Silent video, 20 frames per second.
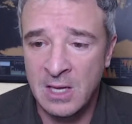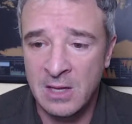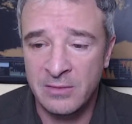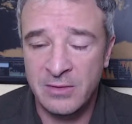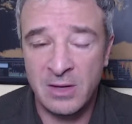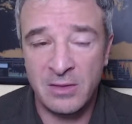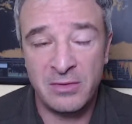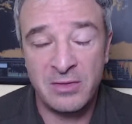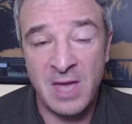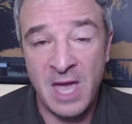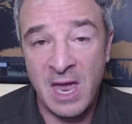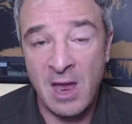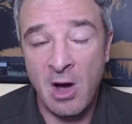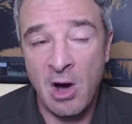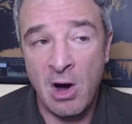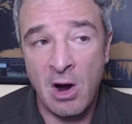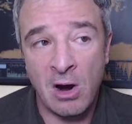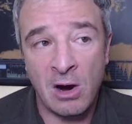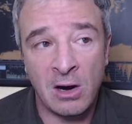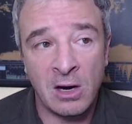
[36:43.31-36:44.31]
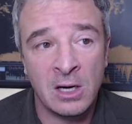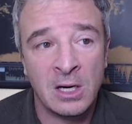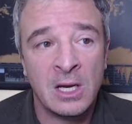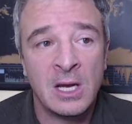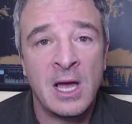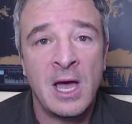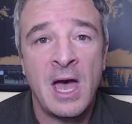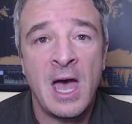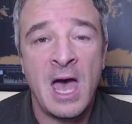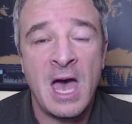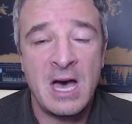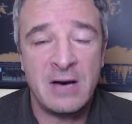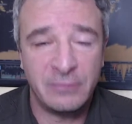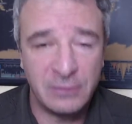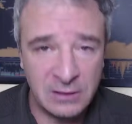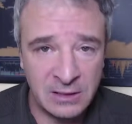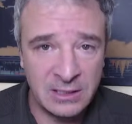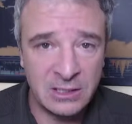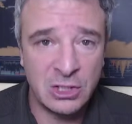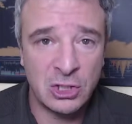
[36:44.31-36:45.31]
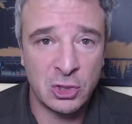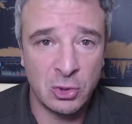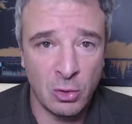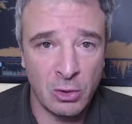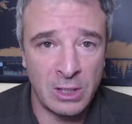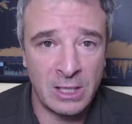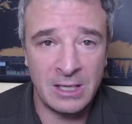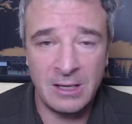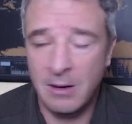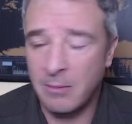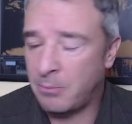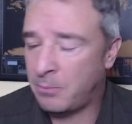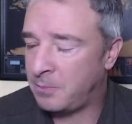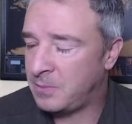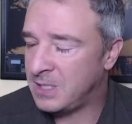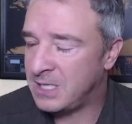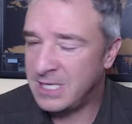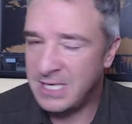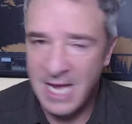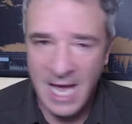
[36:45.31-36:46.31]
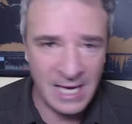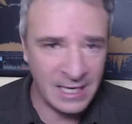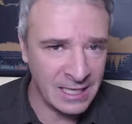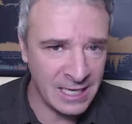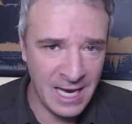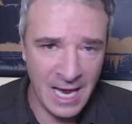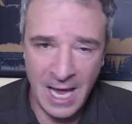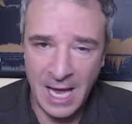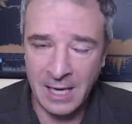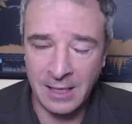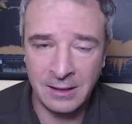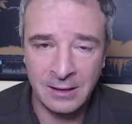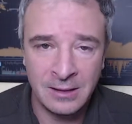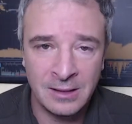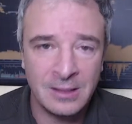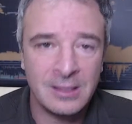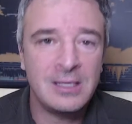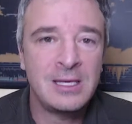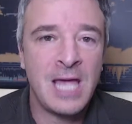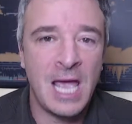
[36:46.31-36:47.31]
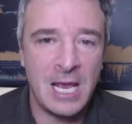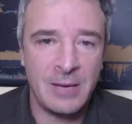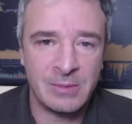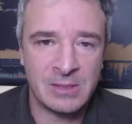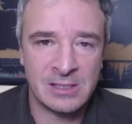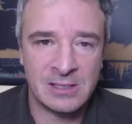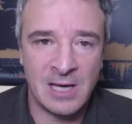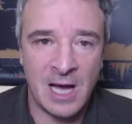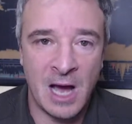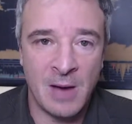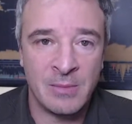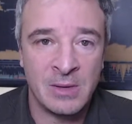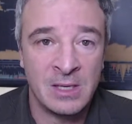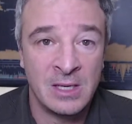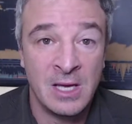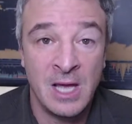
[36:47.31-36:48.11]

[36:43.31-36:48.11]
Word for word: that they are heavily shorting, yet again, GameStop.